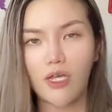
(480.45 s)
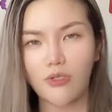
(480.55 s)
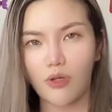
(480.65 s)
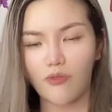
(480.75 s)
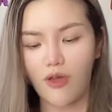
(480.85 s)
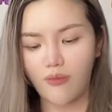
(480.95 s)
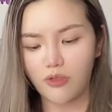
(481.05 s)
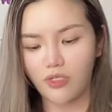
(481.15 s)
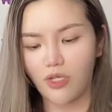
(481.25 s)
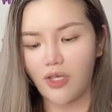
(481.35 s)
So I've got 5 more to
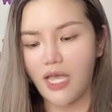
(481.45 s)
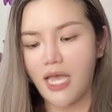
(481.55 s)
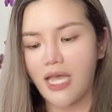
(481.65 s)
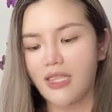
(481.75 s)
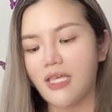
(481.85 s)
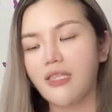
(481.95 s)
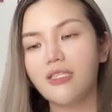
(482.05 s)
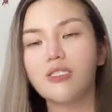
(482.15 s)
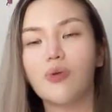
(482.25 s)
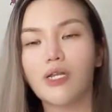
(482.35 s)
go. Then
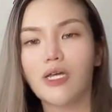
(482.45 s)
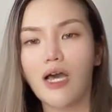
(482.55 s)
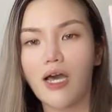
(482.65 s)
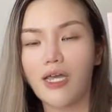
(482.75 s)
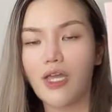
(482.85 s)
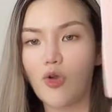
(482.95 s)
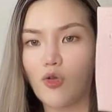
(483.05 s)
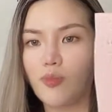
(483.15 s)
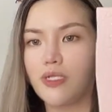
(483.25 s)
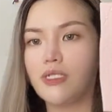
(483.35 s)
this one I
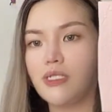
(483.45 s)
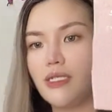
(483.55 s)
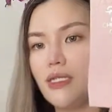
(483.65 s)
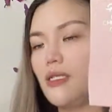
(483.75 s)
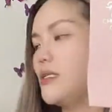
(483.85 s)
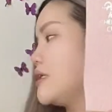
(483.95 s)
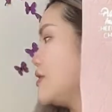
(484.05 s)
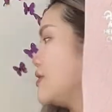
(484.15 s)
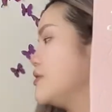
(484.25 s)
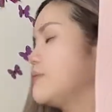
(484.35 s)
opened in
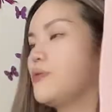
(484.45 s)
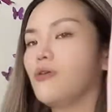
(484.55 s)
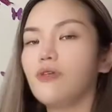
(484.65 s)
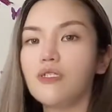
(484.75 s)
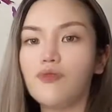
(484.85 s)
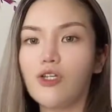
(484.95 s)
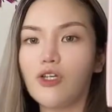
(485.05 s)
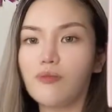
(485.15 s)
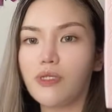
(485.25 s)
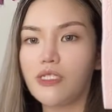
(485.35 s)
the previous video.
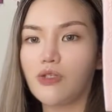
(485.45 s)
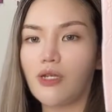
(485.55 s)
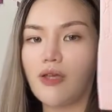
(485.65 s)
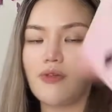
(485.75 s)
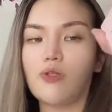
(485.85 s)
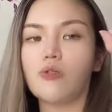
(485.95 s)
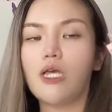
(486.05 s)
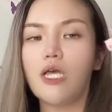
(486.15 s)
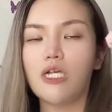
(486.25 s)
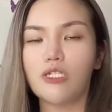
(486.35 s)
Please go and have a look.
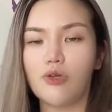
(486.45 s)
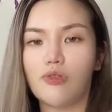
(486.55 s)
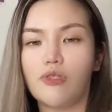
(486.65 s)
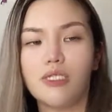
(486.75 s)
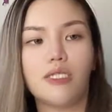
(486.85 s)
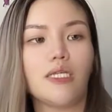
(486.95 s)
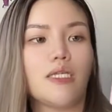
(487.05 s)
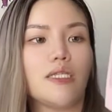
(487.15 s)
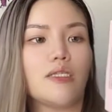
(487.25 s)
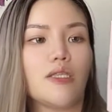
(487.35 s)
So this
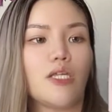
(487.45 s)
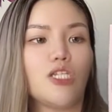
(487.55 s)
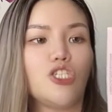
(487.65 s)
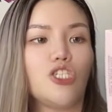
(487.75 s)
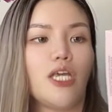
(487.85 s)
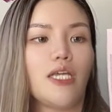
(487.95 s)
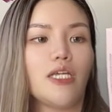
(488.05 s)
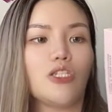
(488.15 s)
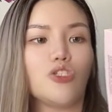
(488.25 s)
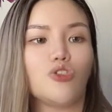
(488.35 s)
is the Cheek
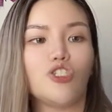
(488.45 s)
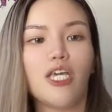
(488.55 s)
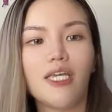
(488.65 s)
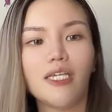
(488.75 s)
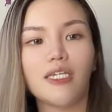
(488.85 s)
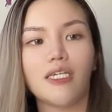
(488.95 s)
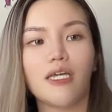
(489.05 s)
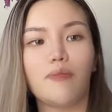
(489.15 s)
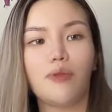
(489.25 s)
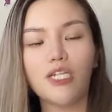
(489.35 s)
to Cheek
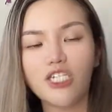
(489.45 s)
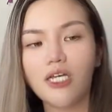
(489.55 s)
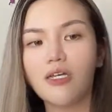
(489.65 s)
blusher.